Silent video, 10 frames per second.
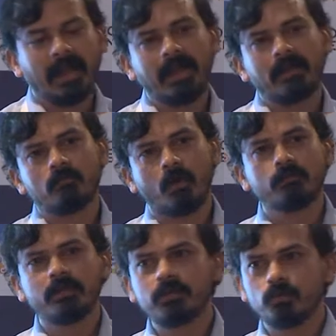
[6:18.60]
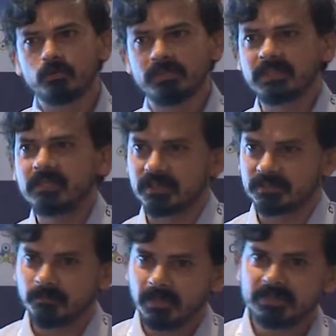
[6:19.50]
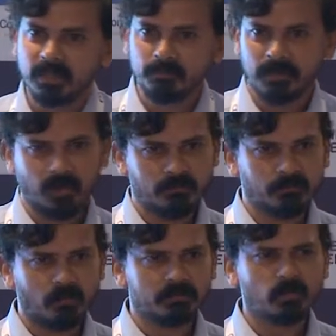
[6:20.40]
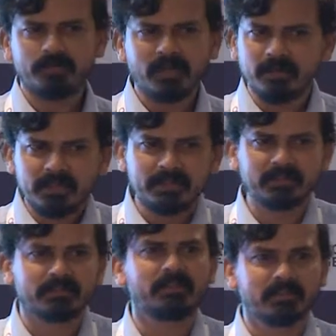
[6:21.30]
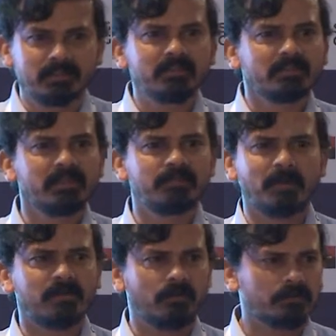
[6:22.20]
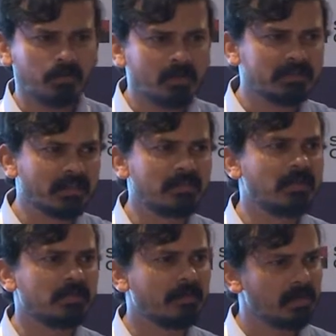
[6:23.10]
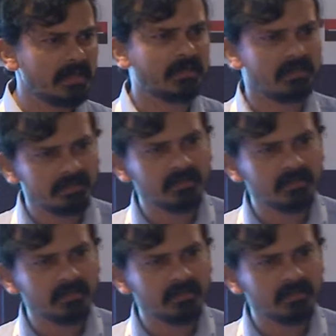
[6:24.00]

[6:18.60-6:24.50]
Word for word: and what we do is a customized M L platform. So we are very interested in these platforms. What exactly are they building?